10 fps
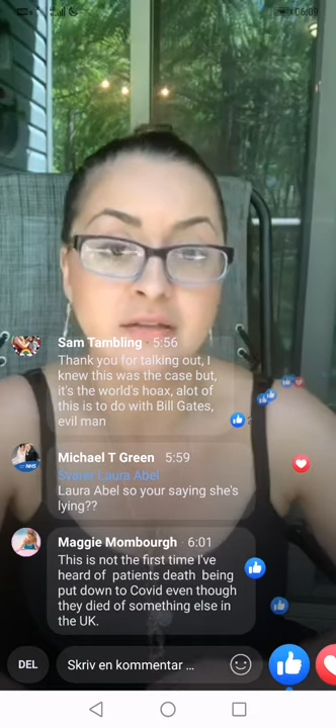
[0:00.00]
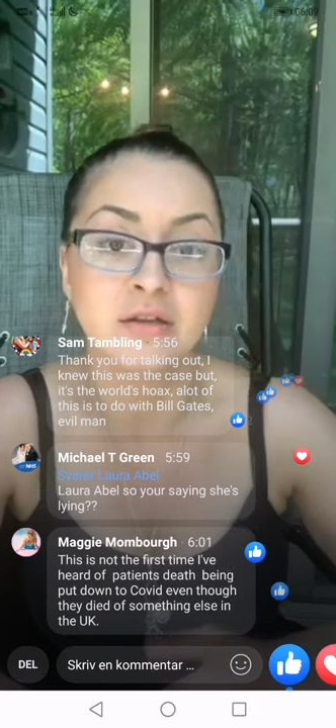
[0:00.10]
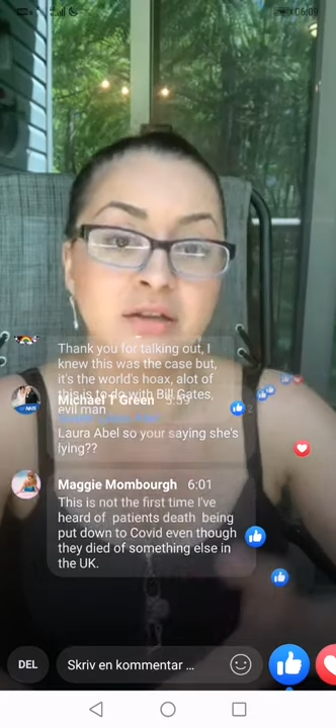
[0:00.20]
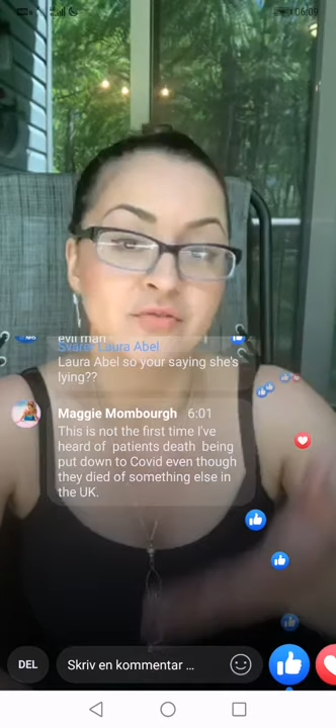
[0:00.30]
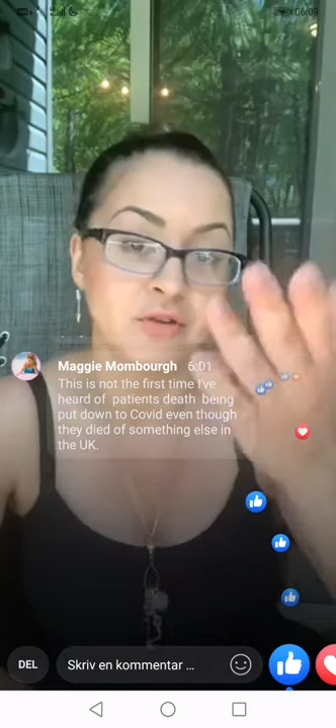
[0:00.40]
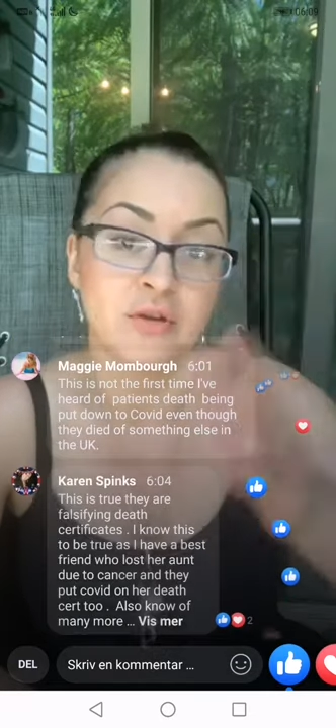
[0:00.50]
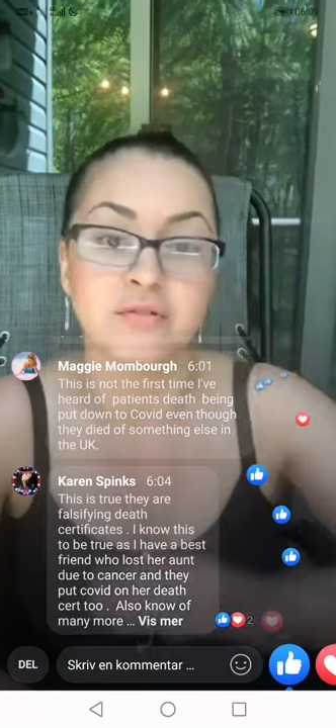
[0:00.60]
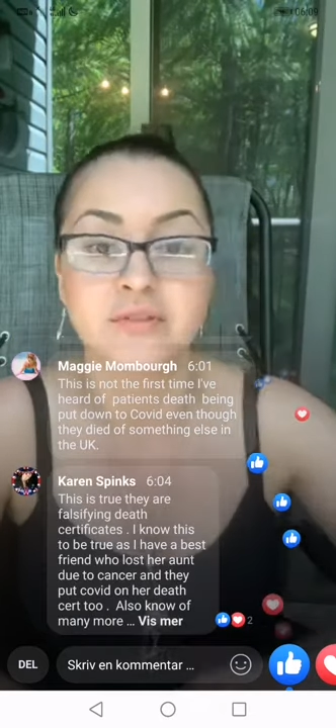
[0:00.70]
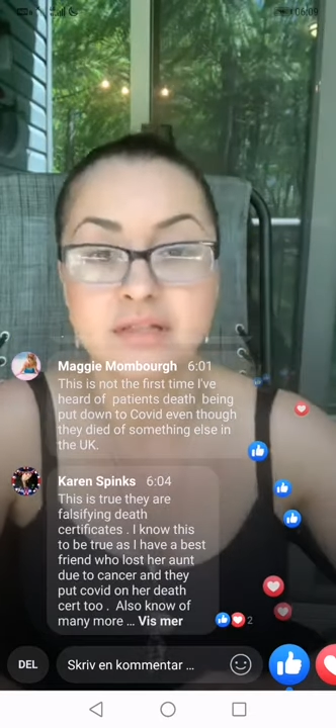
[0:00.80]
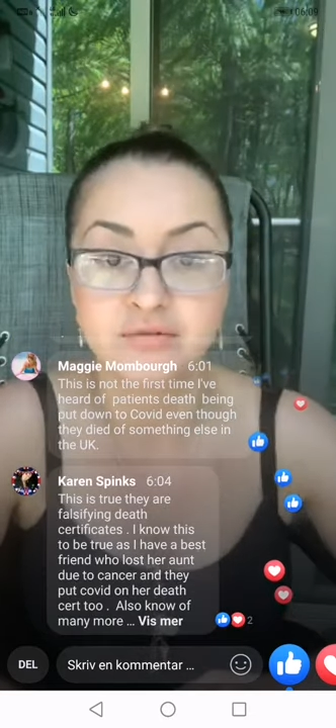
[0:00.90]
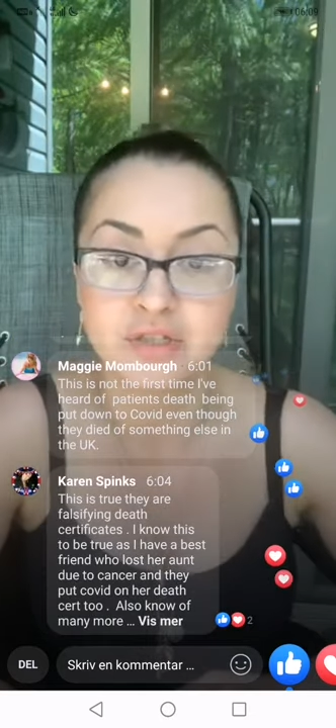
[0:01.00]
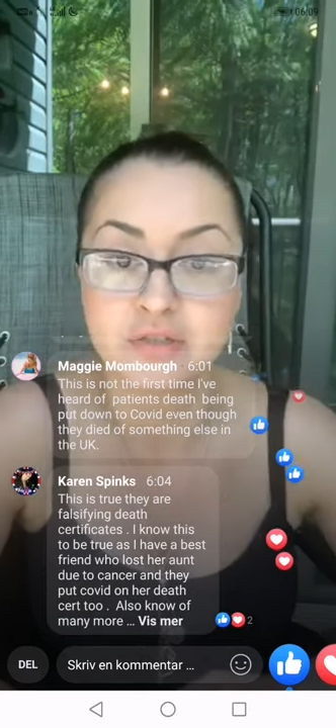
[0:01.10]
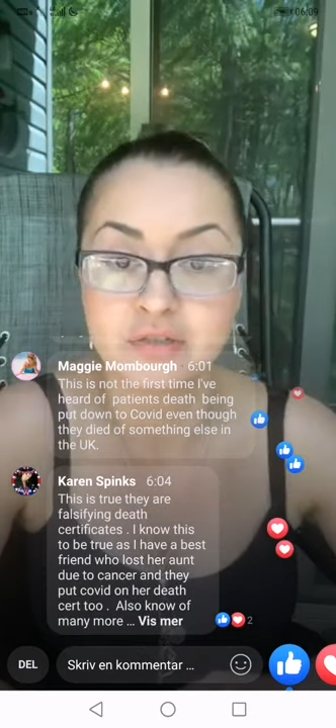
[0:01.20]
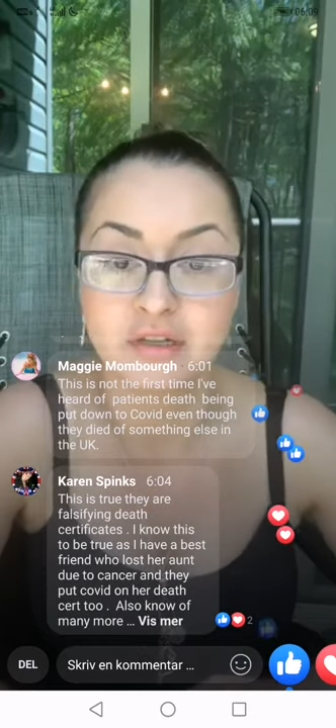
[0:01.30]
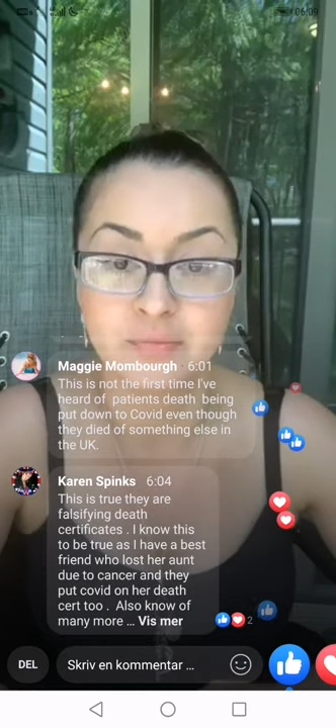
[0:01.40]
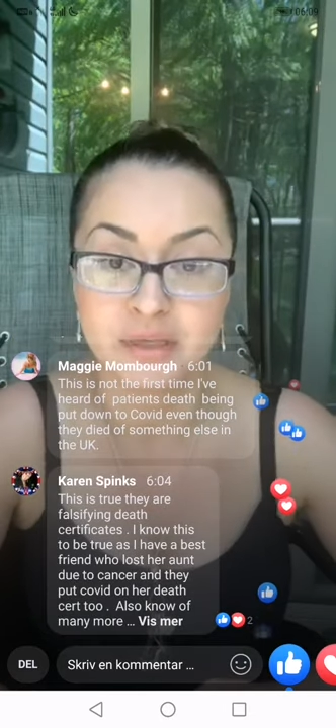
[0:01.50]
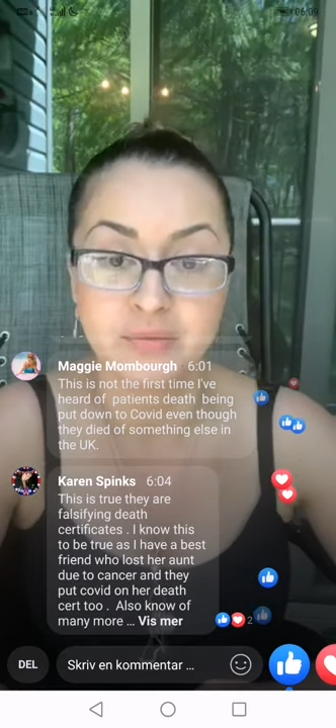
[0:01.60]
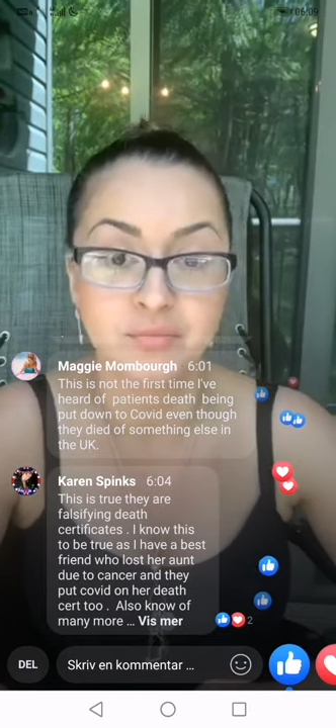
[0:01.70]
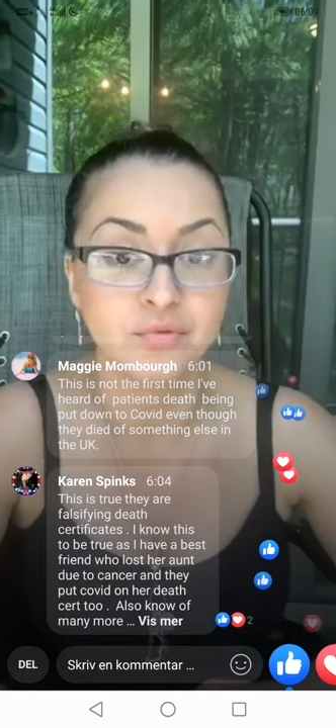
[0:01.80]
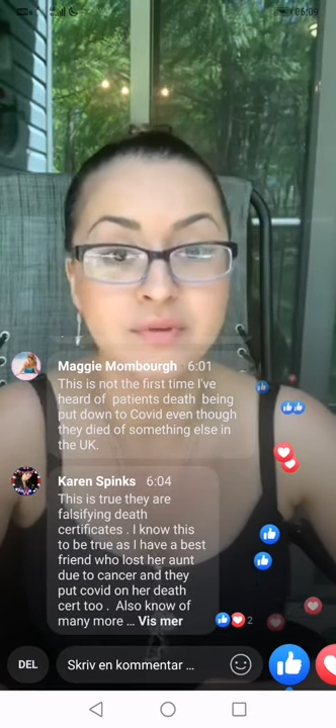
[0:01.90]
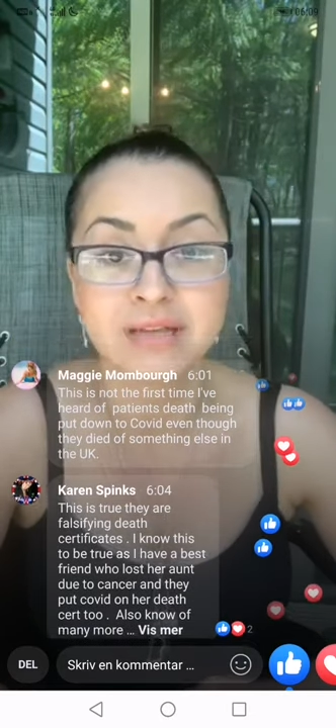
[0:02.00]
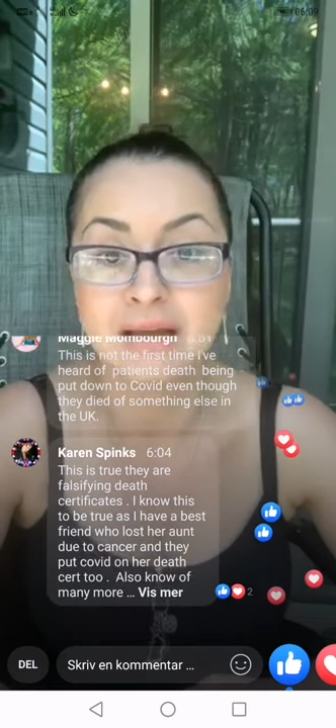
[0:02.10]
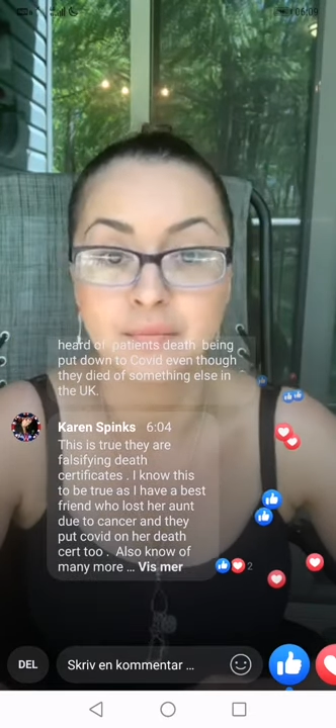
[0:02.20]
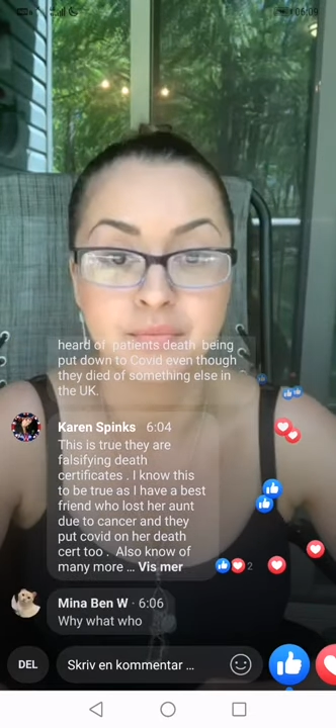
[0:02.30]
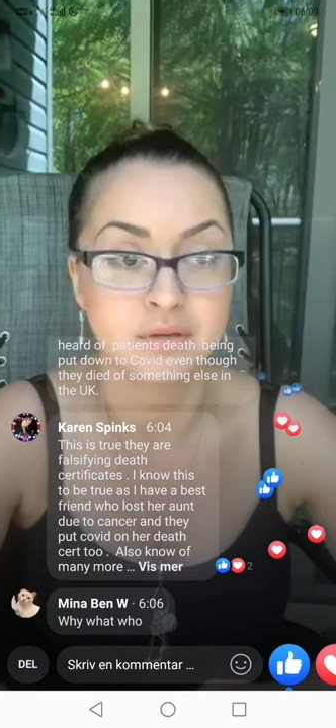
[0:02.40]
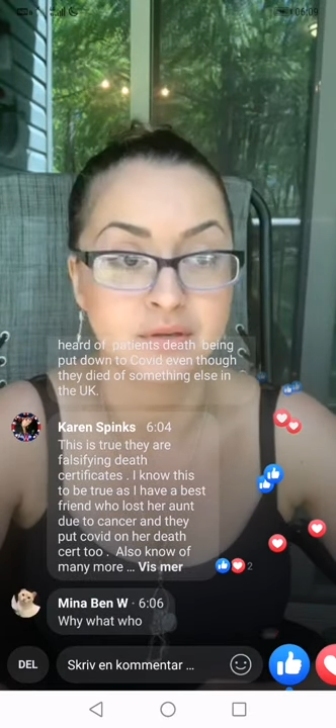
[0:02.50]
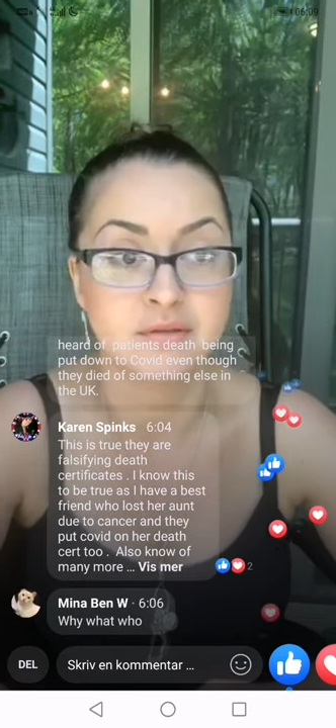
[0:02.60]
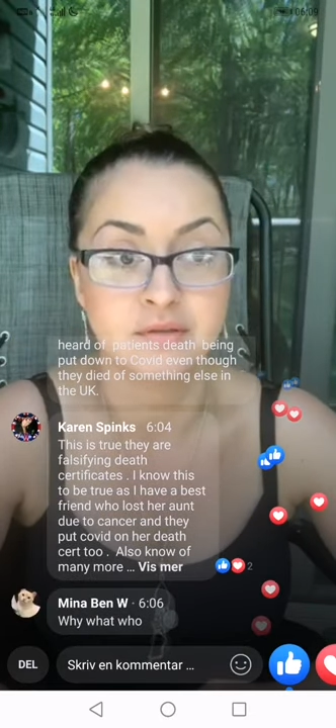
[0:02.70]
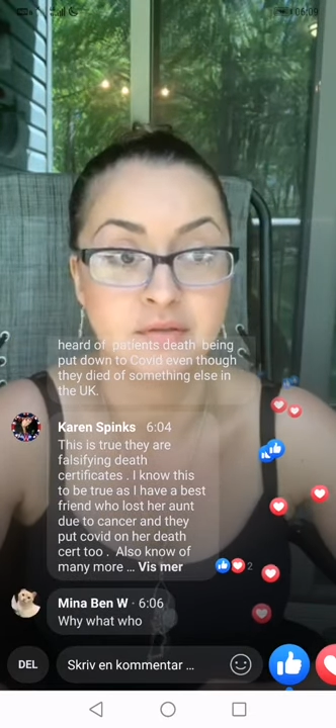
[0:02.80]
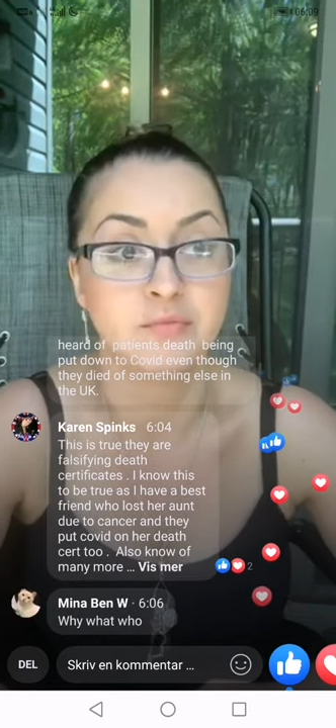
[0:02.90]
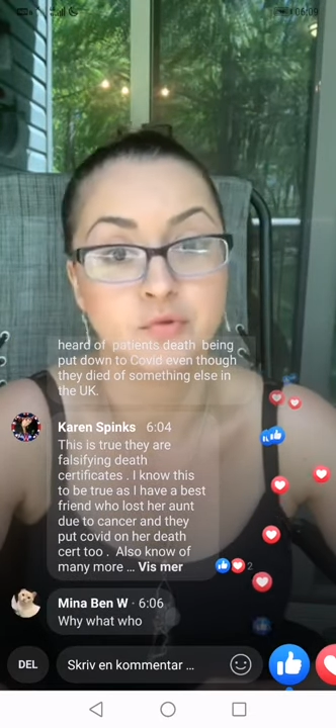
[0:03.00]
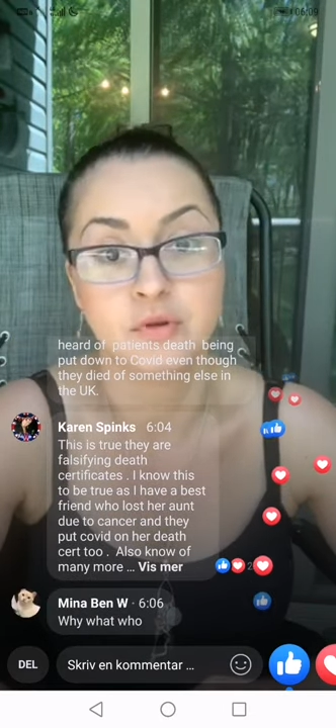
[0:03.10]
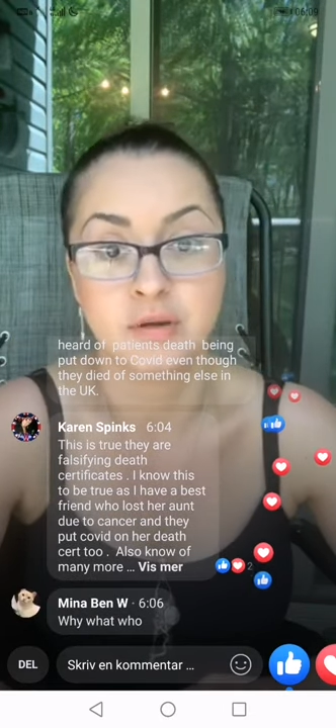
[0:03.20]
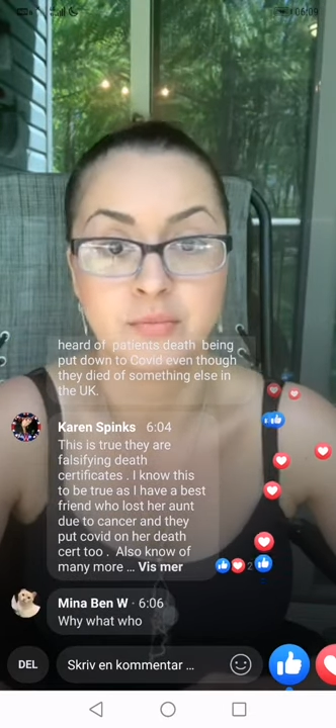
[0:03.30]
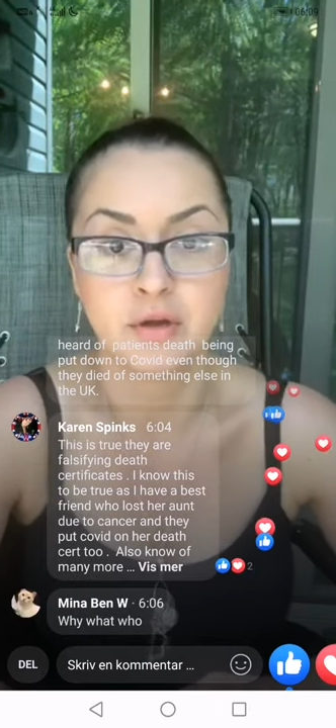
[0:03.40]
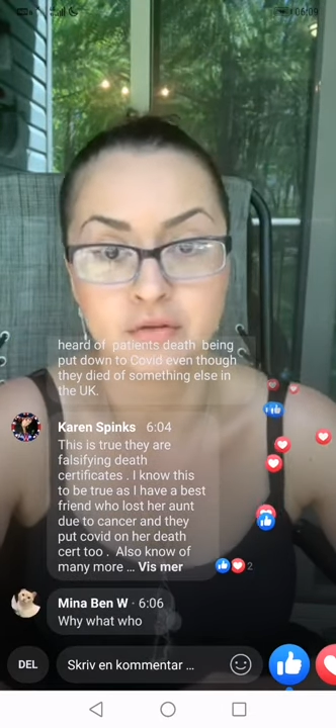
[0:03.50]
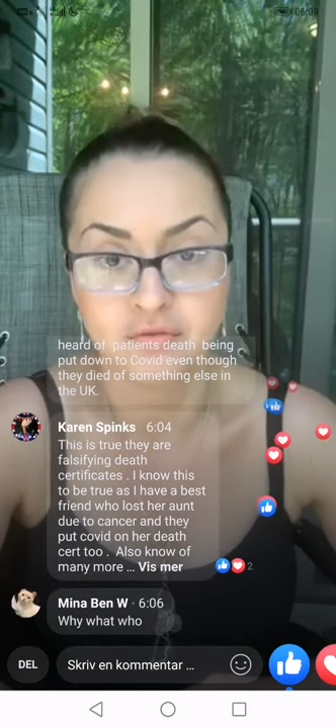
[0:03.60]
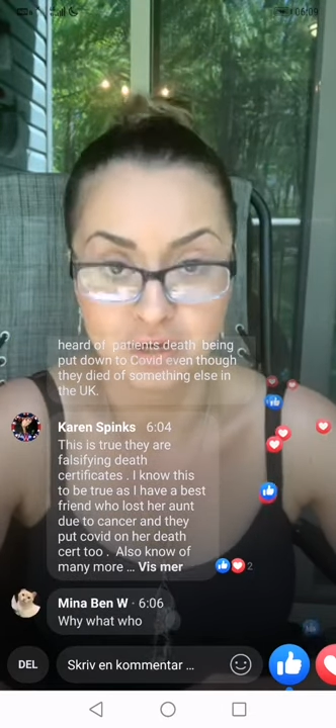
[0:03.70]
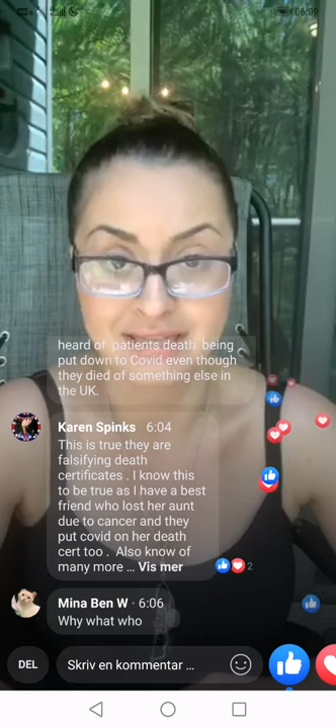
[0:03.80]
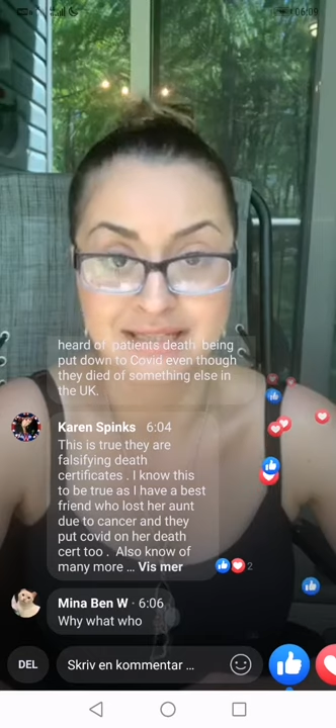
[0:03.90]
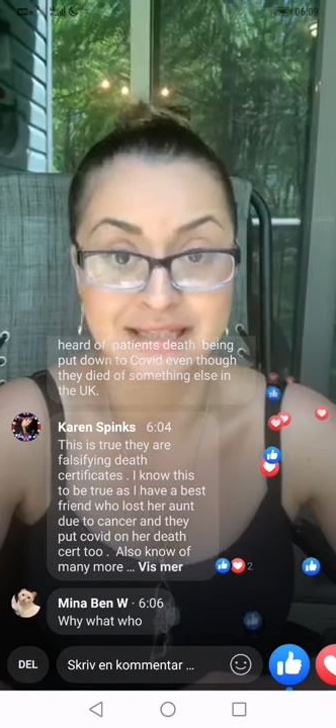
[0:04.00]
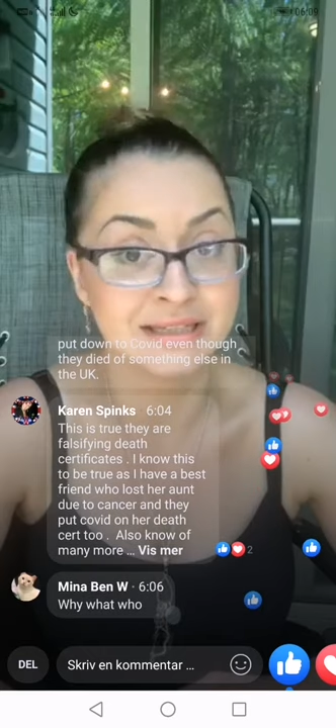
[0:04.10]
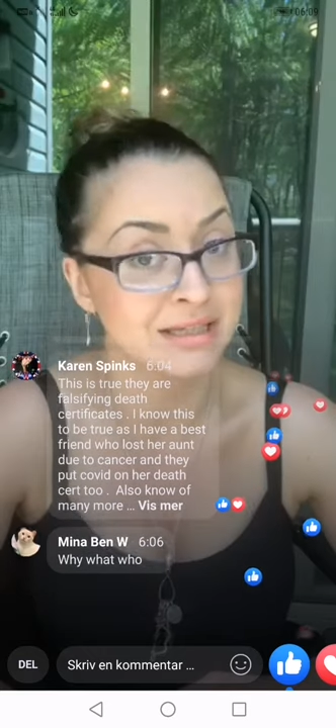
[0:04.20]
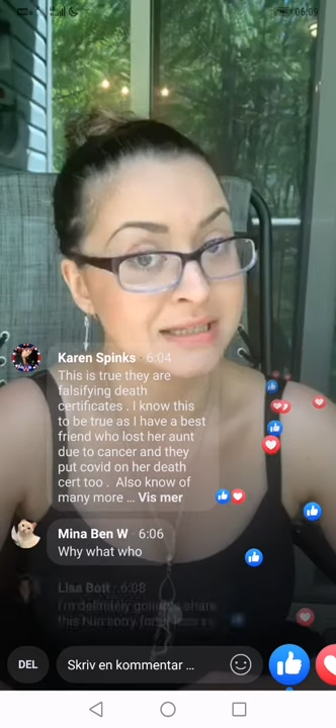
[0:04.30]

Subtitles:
I don't even know if this video is going to be brought down, because I'm talking about COVID-19.